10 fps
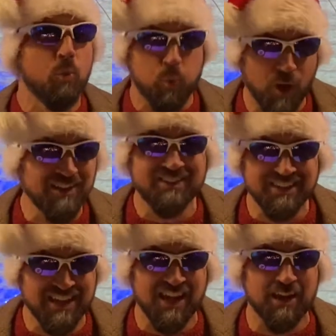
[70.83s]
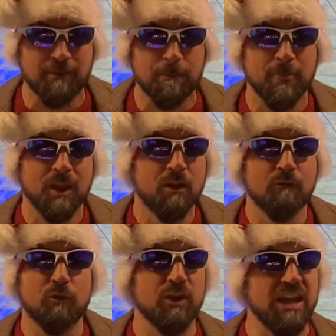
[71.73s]
once again
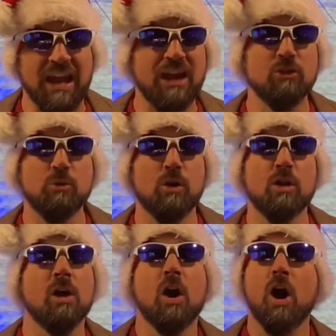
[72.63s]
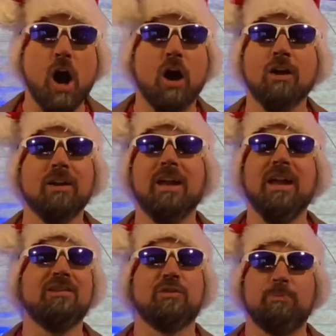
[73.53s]
for the annual
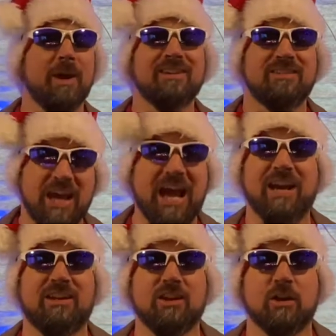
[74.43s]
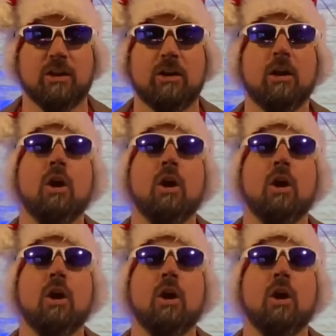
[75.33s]
holiday spectacular.